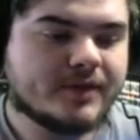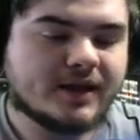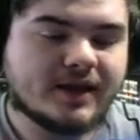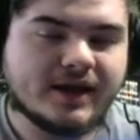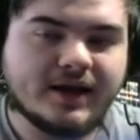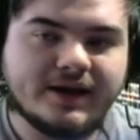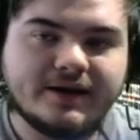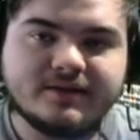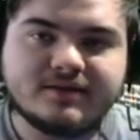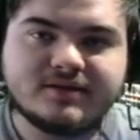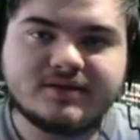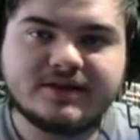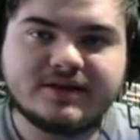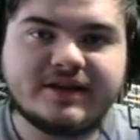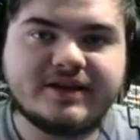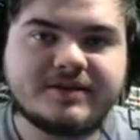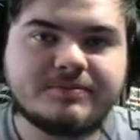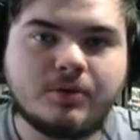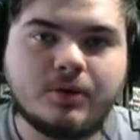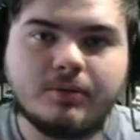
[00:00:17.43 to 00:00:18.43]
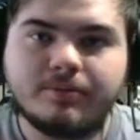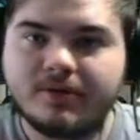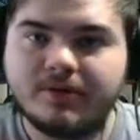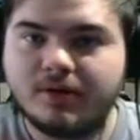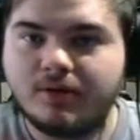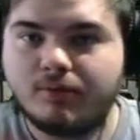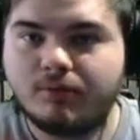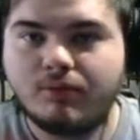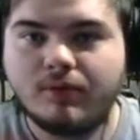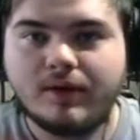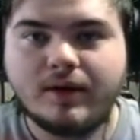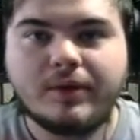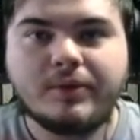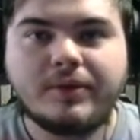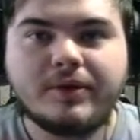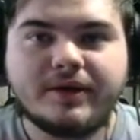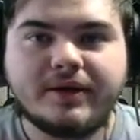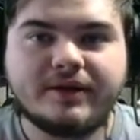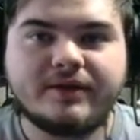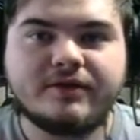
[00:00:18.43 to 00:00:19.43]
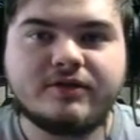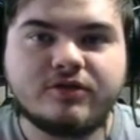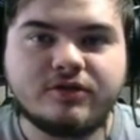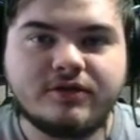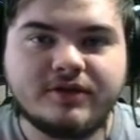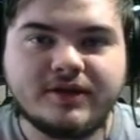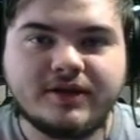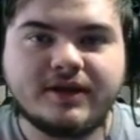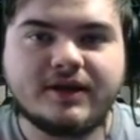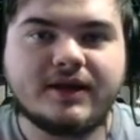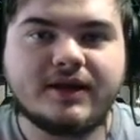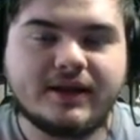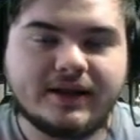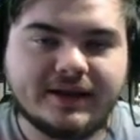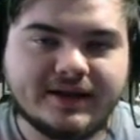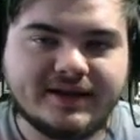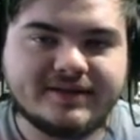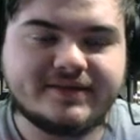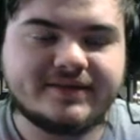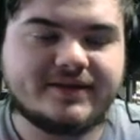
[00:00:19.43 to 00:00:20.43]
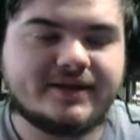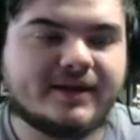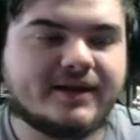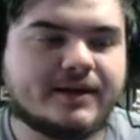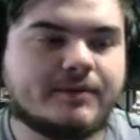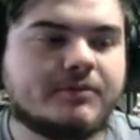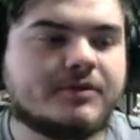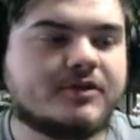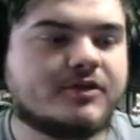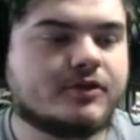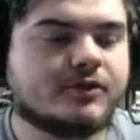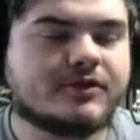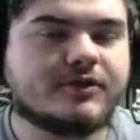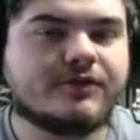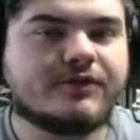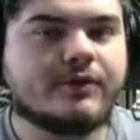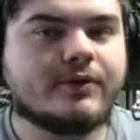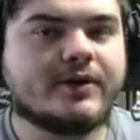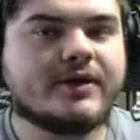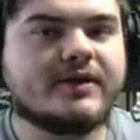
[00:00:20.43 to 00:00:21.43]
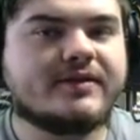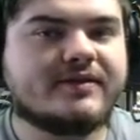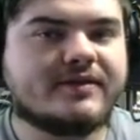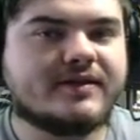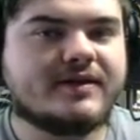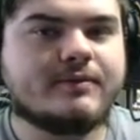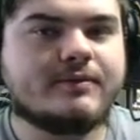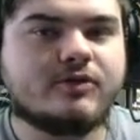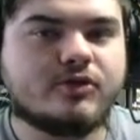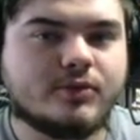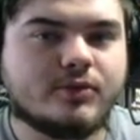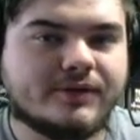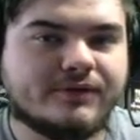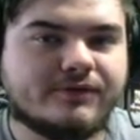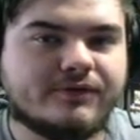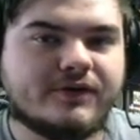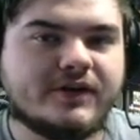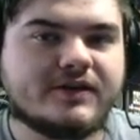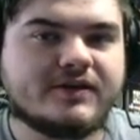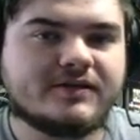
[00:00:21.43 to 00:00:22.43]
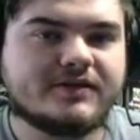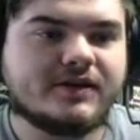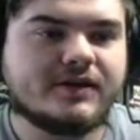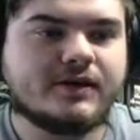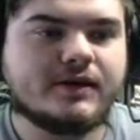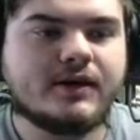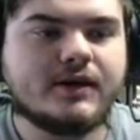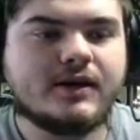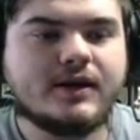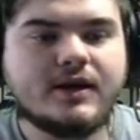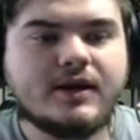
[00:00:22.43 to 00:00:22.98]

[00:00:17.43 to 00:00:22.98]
and it stays popular well into the late game so it's a very good team to invest in.